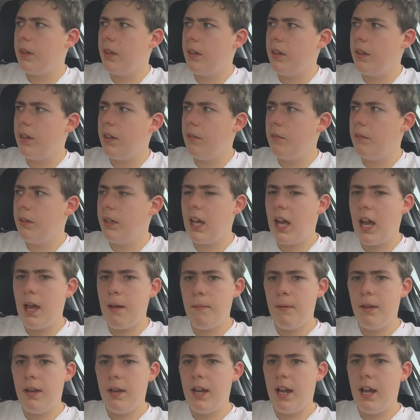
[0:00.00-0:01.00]
is the other
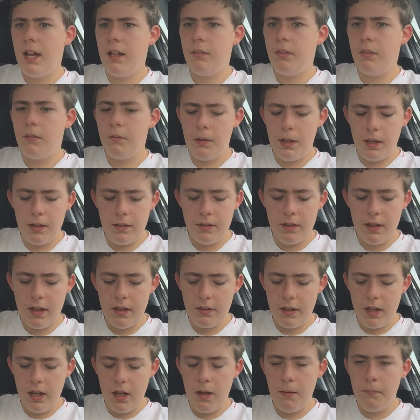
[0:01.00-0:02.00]
game in hand, which
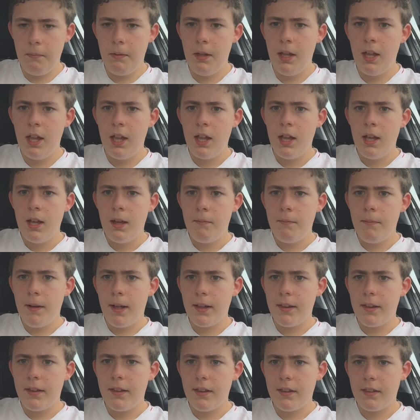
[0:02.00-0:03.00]
is
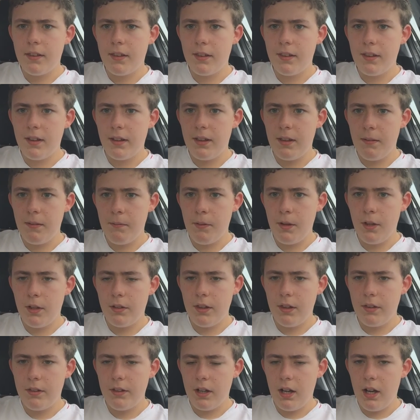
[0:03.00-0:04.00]
Manchester City
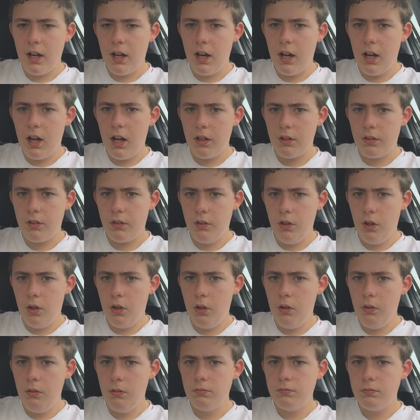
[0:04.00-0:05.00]
versus
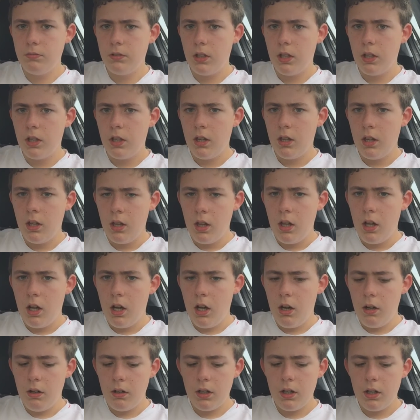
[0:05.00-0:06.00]
Arsenal.
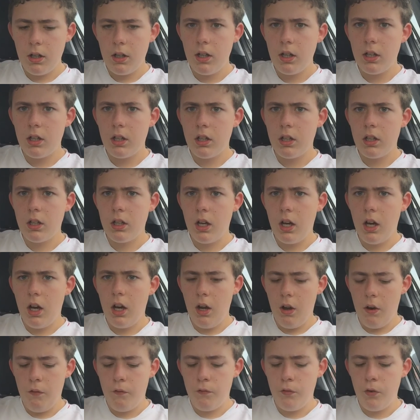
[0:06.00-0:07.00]
I'm gonna
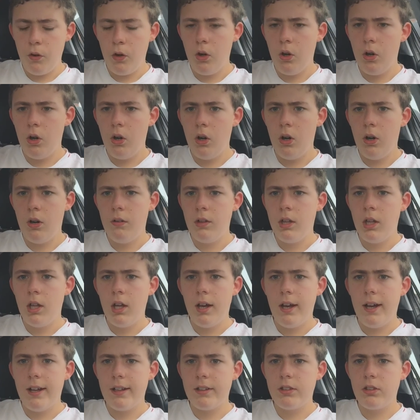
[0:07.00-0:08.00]
go for
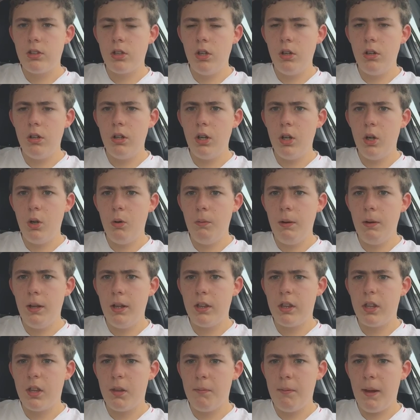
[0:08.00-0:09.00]
a 2-0
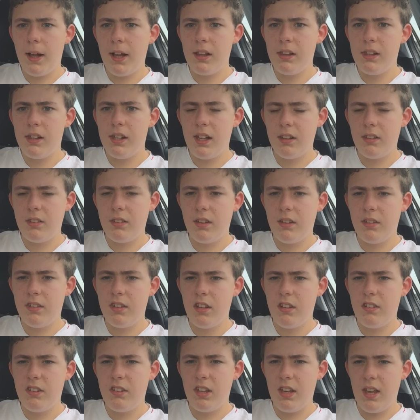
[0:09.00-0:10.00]
win to Manchester
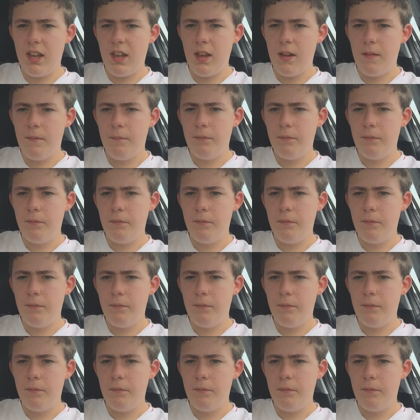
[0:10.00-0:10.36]
City